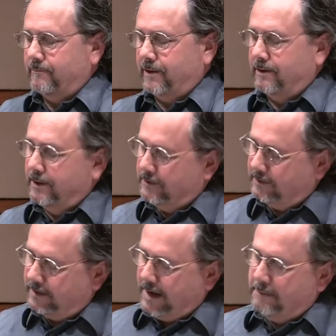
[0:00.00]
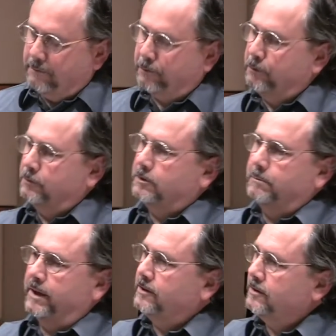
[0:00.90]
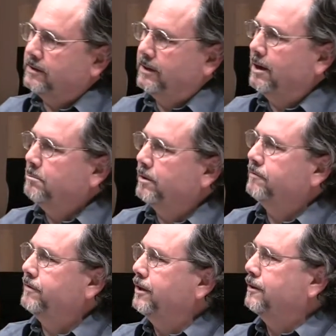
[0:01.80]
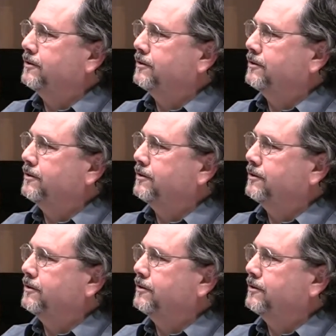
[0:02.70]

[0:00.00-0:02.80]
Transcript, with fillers: This came through to me just a number of years